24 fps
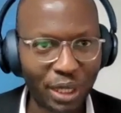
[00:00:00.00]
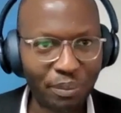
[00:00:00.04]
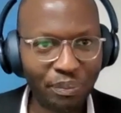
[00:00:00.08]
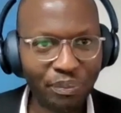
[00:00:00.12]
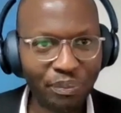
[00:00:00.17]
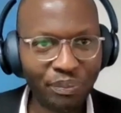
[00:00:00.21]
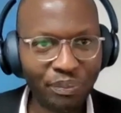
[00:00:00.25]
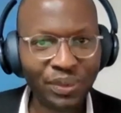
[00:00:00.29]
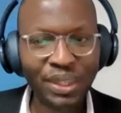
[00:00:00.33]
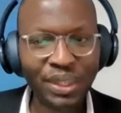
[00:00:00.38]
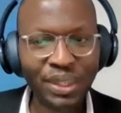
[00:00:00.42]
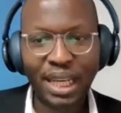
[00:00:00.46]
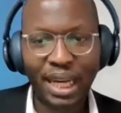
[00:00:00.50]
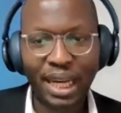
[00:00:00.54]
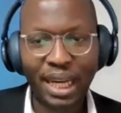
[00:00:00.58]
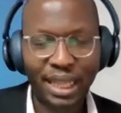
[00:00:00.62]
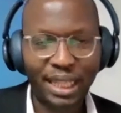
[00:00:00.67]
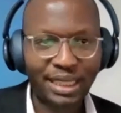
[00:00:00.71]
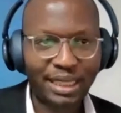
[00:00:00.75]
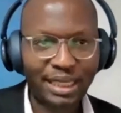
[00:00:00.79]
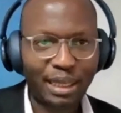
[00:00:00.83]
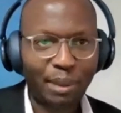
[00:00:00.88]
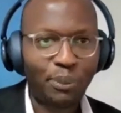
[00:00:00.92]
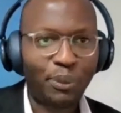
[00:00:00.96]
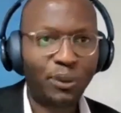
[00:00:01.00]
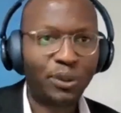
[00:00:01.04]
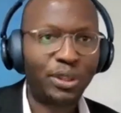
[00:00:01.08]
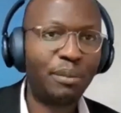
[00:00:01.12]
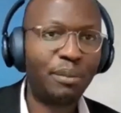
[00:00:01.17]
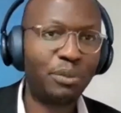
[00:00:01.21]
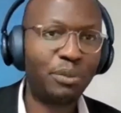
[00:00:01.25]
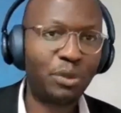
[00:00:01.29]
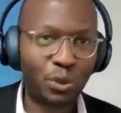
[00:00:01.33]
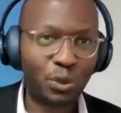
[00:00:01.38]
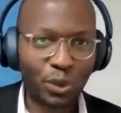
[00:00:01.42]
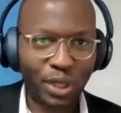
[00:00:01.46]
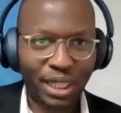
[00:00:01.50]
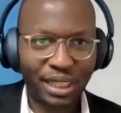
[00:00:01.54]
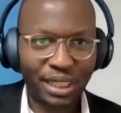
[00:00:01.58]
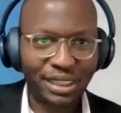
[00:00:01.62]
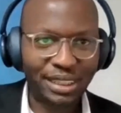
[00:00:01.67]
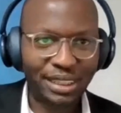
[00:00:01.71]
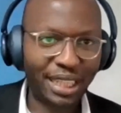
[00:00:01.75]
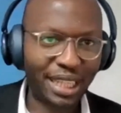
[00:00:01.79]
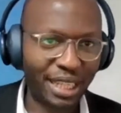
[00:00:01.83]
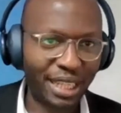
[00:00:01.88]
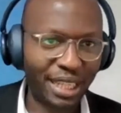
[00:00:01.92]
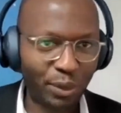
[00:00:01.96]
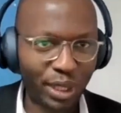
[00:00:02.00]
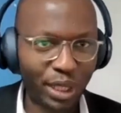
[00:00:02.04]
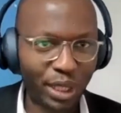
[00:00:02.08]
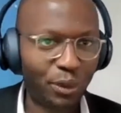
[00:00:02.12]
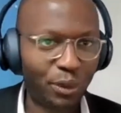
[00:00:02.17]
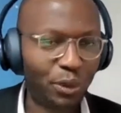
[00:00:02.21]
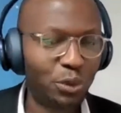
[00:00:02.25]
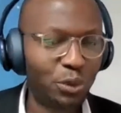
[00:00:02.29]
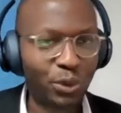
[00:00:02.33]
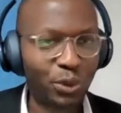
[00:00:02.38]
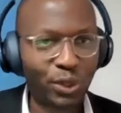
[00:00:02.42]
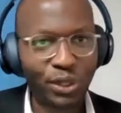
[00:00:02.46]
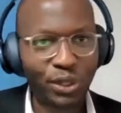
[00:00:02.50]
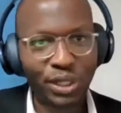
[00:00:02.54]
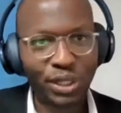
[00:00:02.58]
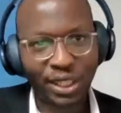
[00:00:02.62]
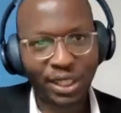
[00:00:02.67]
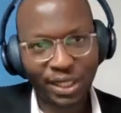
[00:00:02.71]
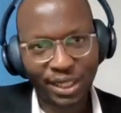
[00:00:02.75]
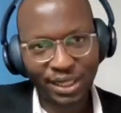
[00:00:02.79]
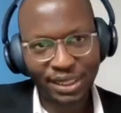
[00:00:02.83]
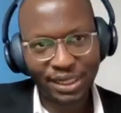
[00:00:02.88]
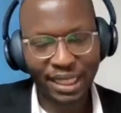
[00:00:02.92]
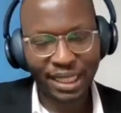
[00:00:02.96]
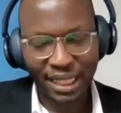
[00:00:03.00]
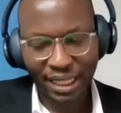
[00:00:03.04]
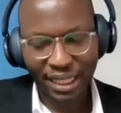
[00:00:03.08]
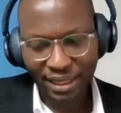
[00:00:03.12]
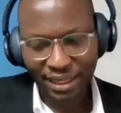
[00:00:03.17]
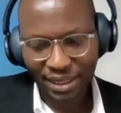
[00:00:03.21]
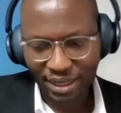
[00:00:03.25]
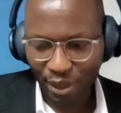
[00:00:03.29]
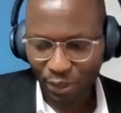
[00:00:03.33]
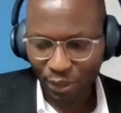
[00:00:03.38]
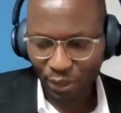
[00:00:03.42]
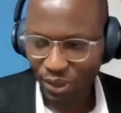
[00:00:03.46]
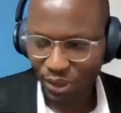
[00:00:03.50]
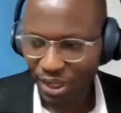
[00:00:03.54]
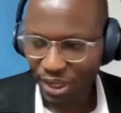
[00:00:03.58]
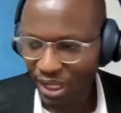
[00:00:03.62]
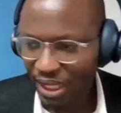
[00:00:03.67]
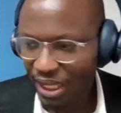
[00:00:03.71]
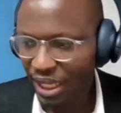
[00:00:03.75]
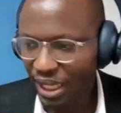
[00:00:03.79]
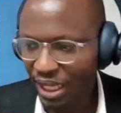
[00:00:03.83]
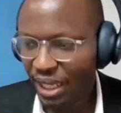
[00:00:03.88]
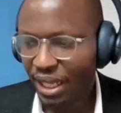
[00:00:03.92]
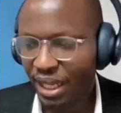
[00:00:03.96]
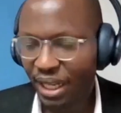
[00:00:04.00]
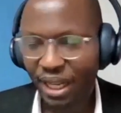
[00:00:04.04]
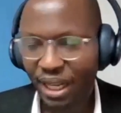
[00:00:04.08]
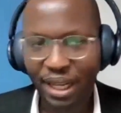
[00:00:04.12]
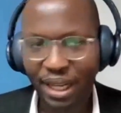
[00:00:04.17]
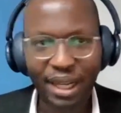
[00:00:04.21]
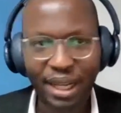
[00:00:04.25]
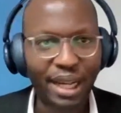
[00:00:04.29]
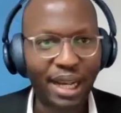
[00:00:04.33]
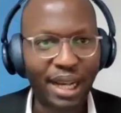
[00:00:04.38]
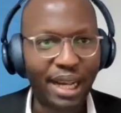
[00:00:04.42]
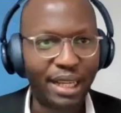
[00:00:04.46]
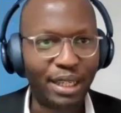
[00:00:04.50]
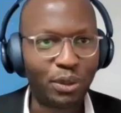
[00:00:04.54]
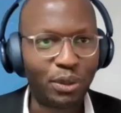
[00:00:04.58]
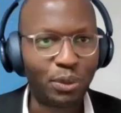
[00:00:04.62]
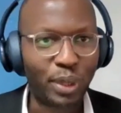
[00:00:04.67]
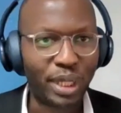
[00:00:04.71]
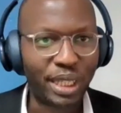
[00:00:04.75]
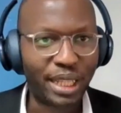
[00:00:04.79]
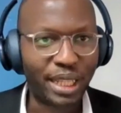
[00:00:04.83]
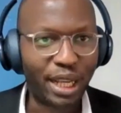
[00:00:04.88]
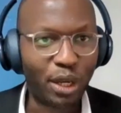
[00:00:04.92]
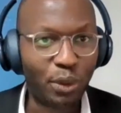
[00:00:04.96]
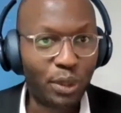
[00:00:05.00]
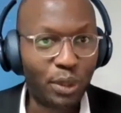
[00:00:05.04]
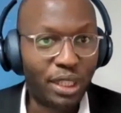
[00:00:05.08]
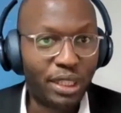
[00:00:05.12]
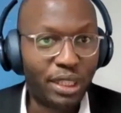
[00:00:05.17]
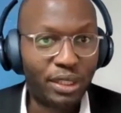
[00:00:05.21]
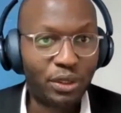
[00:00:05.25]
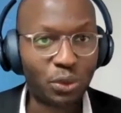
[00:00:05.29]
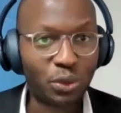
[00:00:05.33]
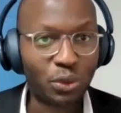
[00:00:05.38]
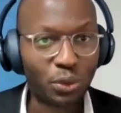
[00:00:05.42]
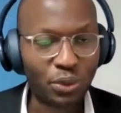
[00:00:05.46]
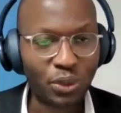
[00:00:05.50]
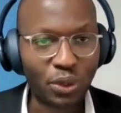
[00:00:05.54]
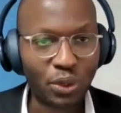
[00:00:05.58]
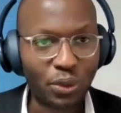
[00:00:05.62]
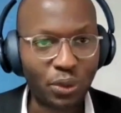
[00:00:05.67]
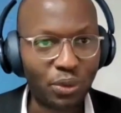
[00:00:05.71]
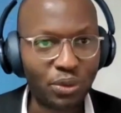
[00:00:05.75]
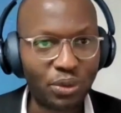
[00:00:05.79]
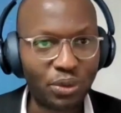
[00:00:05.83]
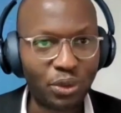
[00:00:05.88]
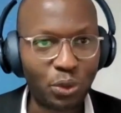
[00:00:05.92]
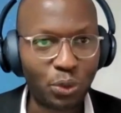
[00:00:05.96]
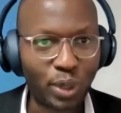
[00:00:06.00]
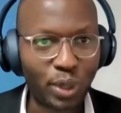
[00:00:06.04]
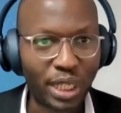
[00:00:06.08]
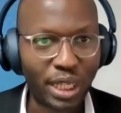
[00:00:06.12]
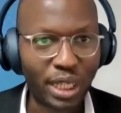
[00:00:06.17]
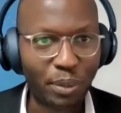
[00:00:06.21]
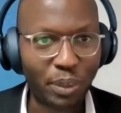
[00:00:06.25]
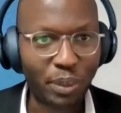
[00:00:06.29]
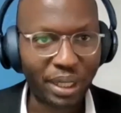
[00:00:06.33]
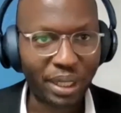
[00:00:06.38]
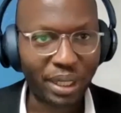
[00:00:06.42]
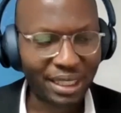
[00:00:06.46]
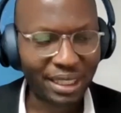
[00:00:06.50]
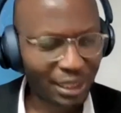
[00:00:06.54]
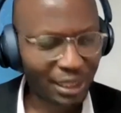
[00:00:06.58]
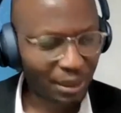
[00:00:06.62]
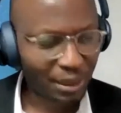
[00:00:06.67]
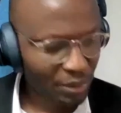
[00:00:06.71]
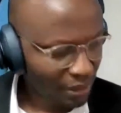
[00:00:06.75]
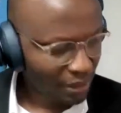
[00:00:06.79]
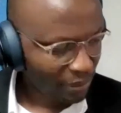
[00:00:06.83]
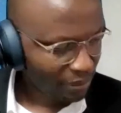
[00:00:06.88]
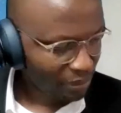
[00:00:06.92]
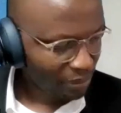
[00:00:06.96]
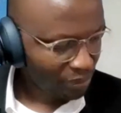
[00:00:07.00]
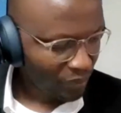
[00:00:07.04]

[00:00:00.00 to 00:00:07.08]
them and then support them through that journey when they want to raise the next round and when they're looking to, you know, do any partnerships.